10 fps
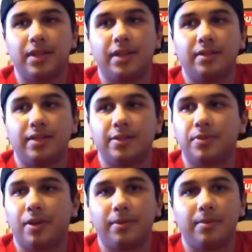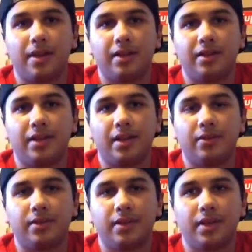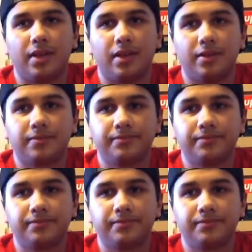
and that's probably about it now. Uh,